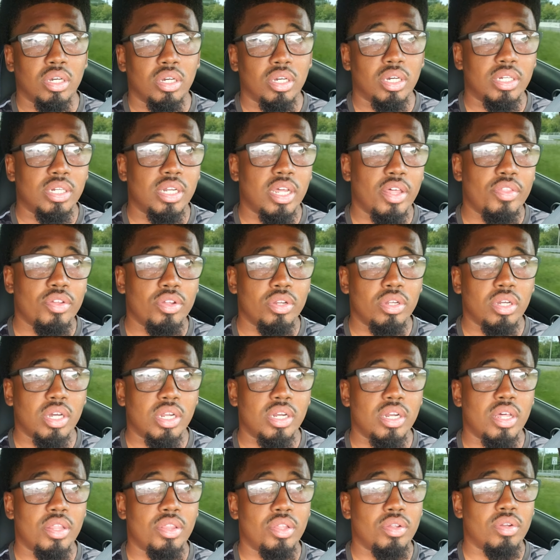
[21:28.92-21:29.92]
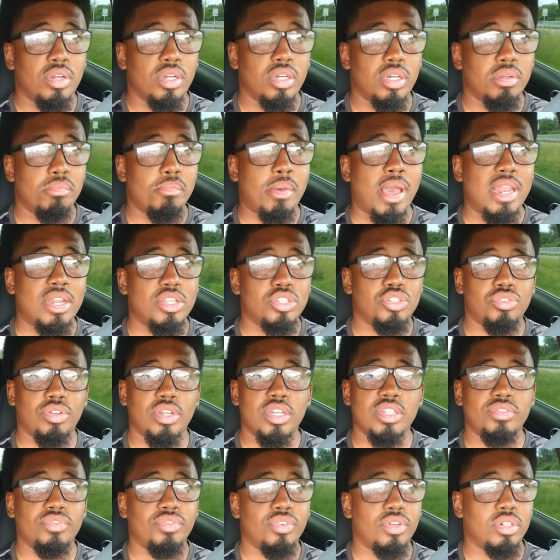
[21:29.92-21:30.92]
another another um, balance
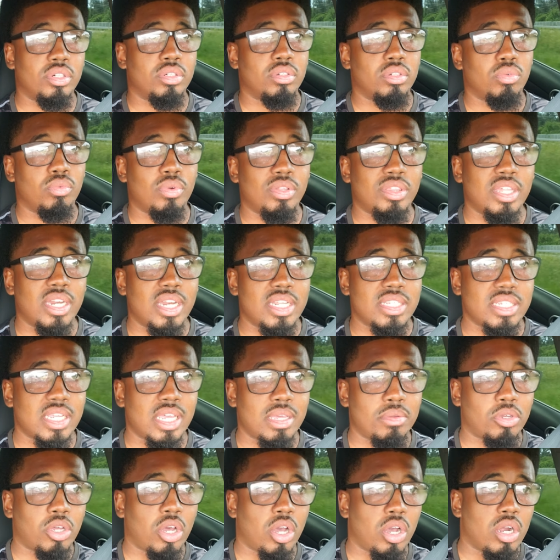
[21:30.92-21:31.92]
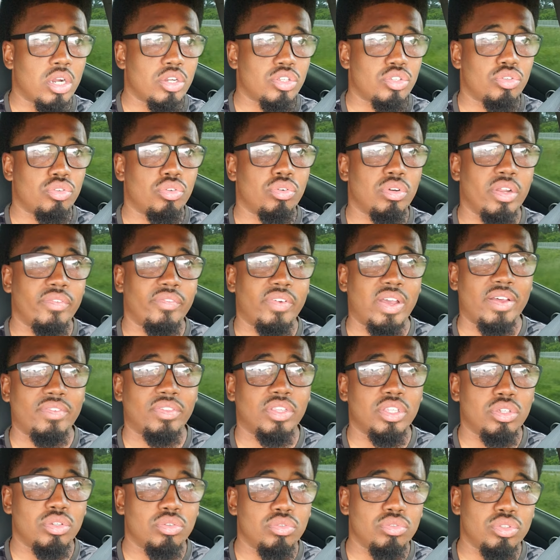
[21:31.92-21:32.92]
transfer within the same card so you don't even have
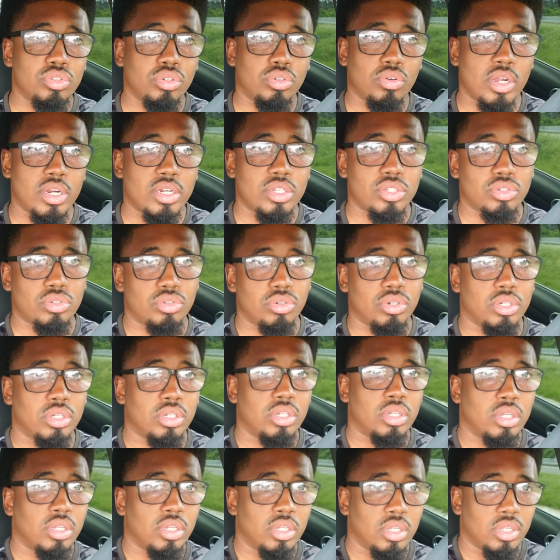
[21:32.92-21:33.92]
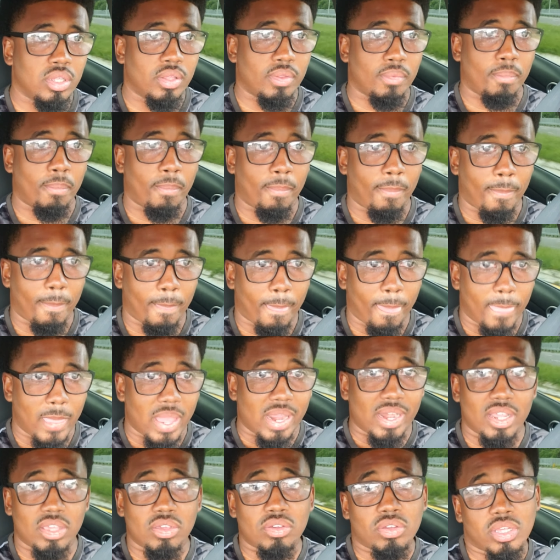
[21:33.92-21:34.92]
to use your credit score
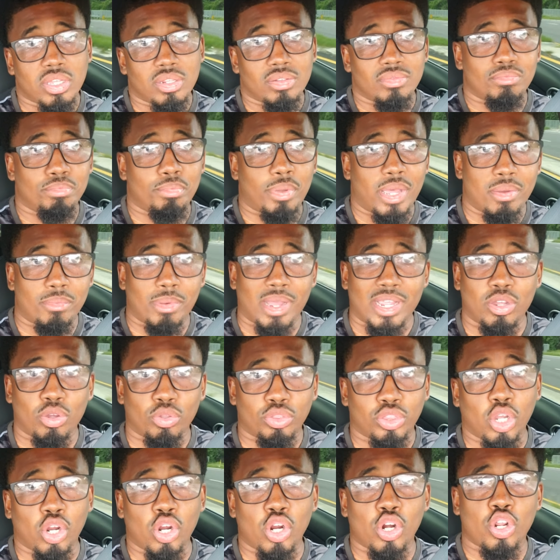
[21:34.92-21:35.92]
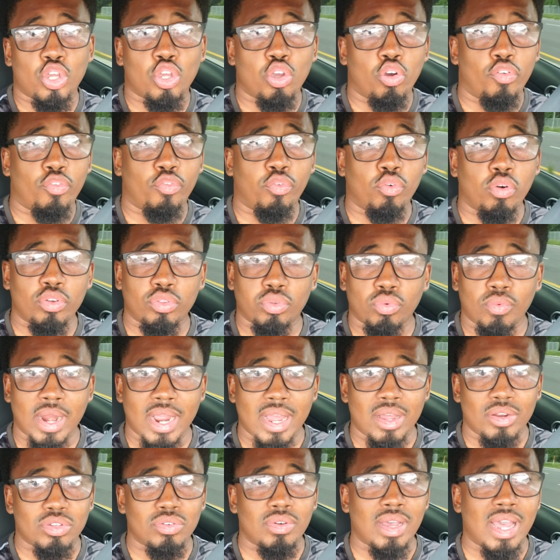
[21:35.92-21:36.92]
and then you can pay by your third or your fourth
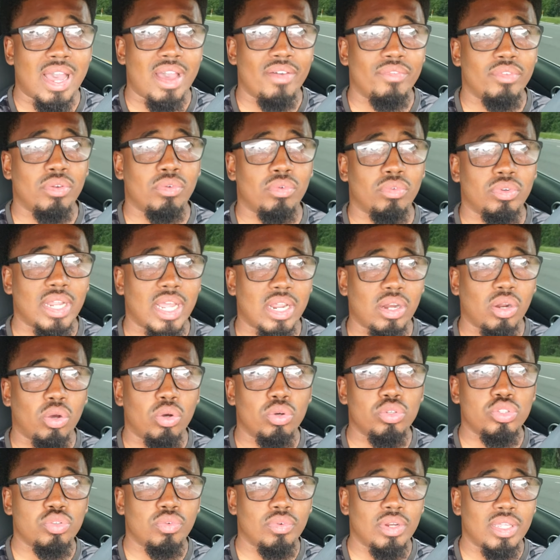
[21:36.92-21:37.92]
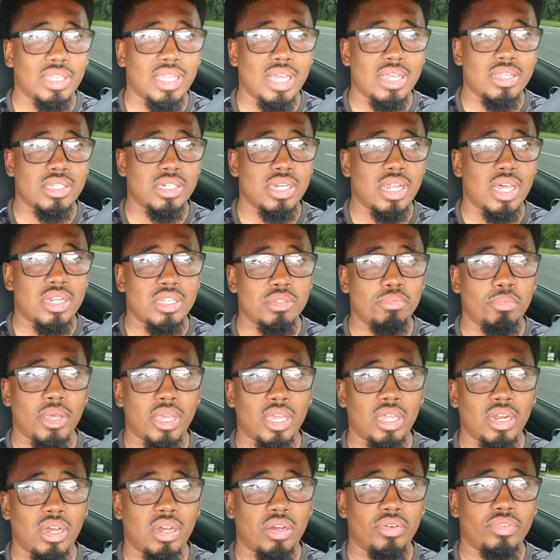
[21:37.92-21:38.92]
round you have the, that whole $20000
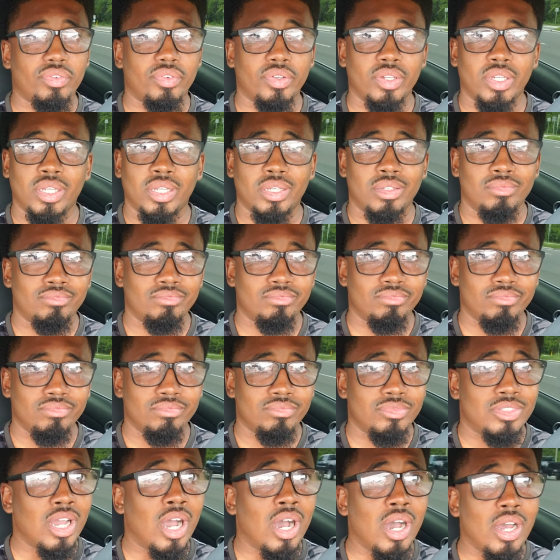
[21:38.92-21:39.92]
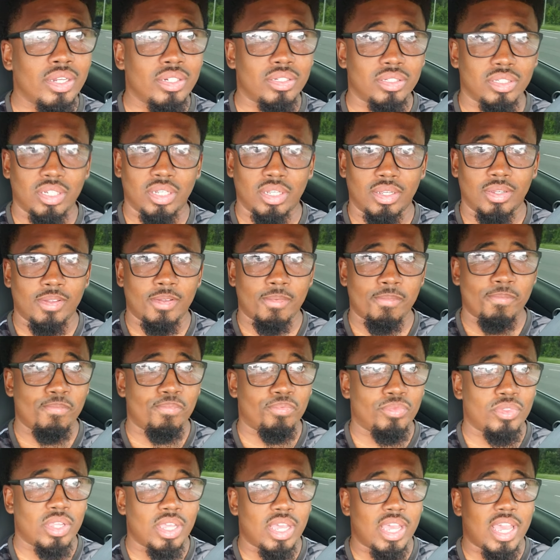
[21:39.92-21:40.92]
paid off done
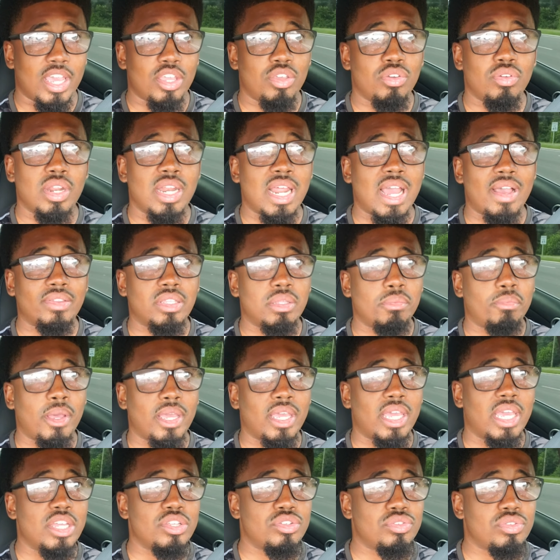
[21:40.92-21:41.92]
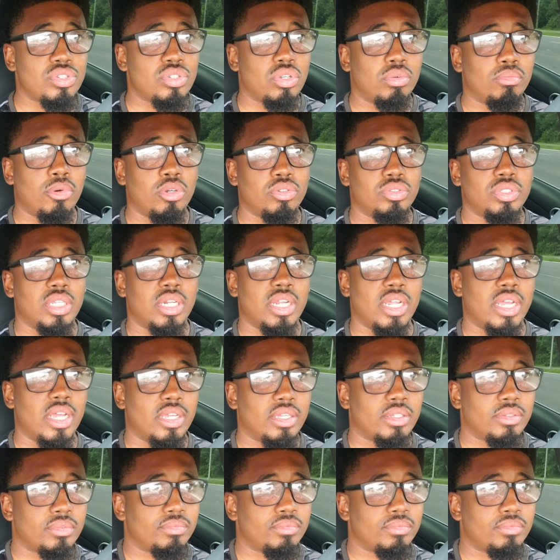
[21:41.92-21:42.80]
and you didn't have to pay interest on most of that